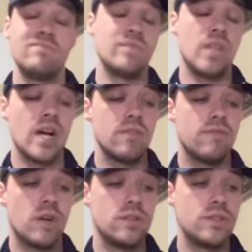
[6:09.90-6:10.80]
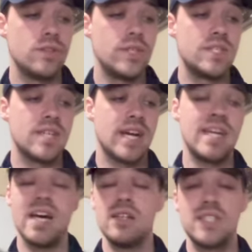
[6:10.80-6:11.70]
A lot of fun to it. Ty
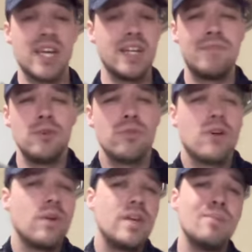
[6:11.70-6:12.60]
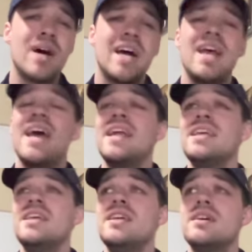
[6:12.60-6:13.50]
Dolla Sign, if you throw him on
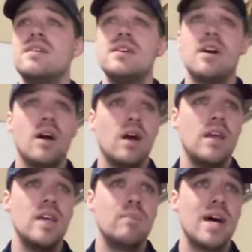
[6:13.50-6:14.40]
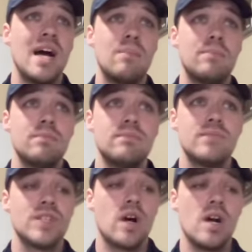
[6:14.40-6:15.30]
any hip hop
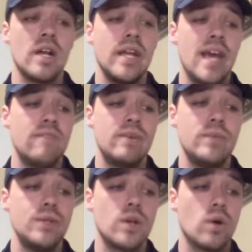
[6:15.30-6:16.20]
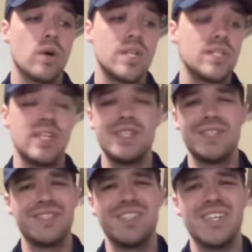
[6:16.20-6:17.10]
song and have him do the chorus,
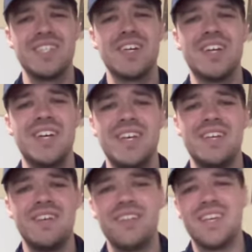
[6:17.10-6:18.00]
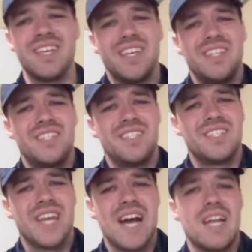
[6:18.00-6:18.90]
it's it's gonna hit. Like he's
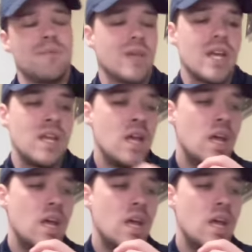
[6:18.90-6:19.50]
just got it, man.